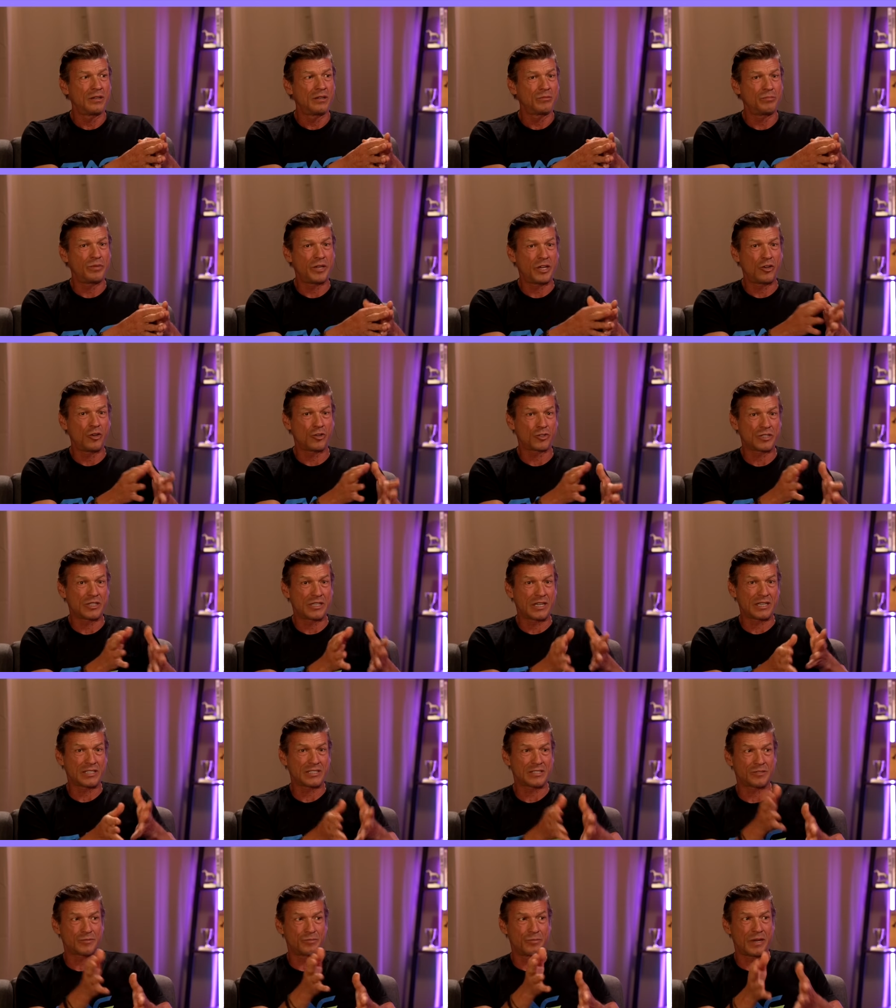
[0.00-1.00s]
Because
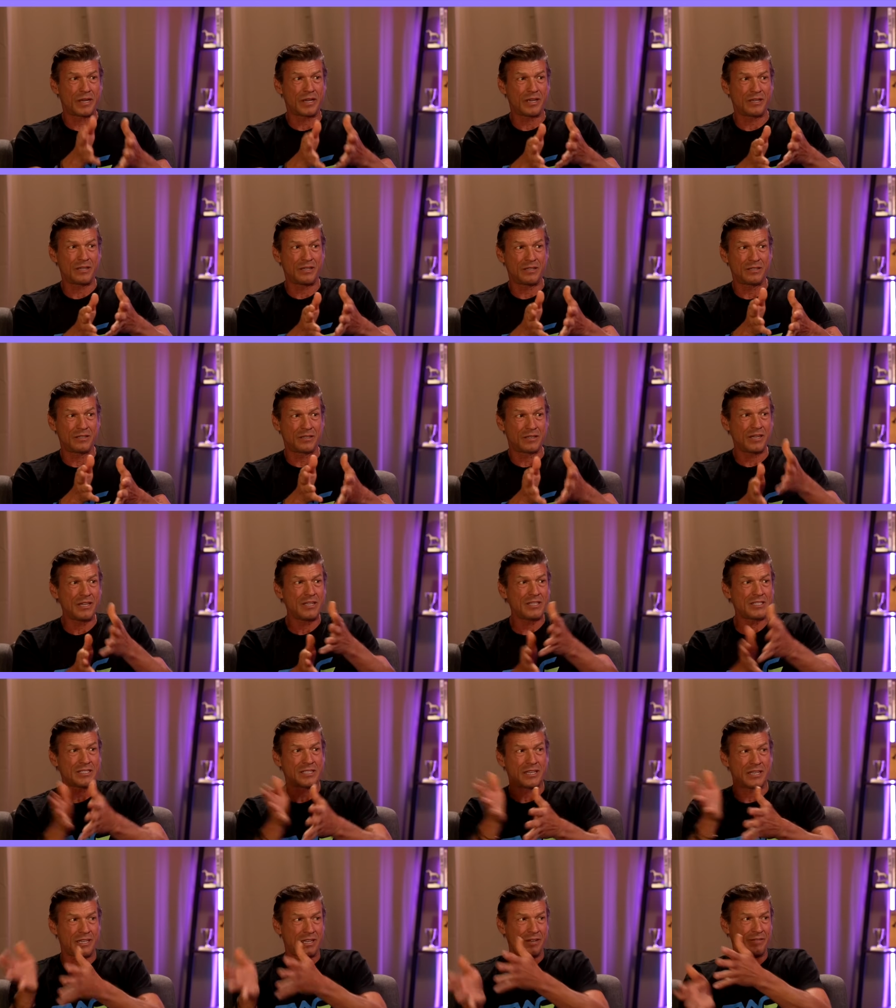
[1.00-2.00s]
that's my
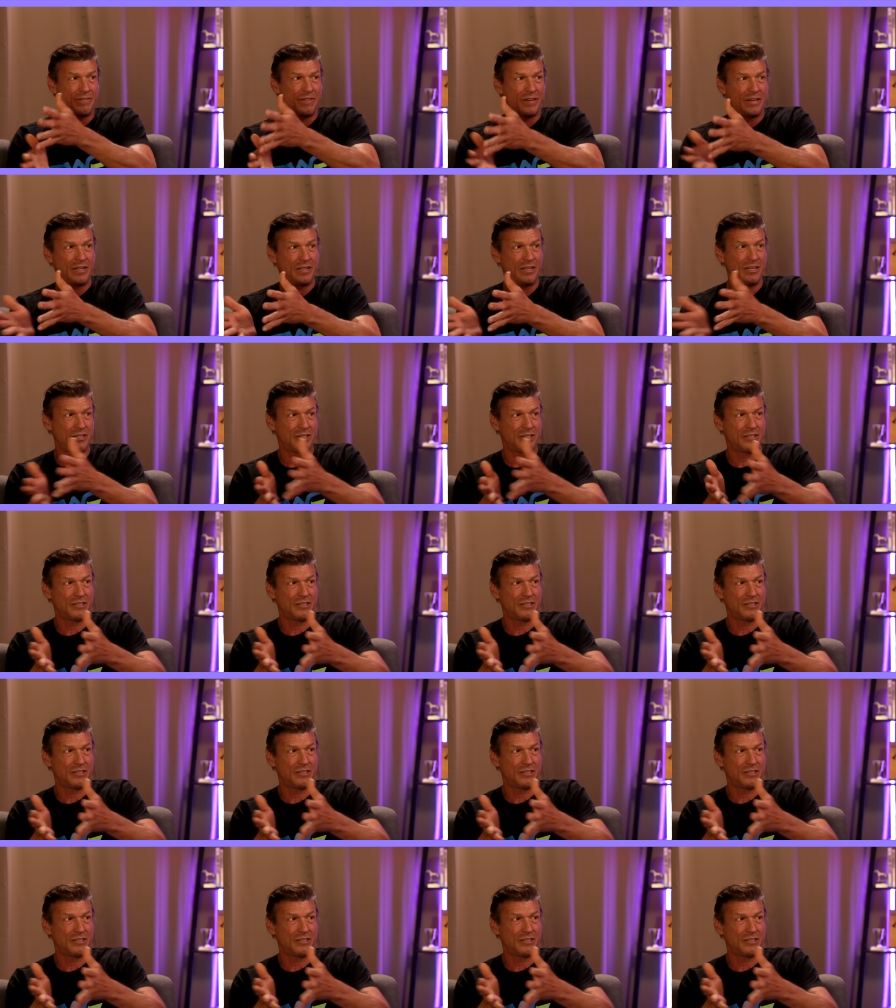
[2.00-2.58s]
reset. If I need,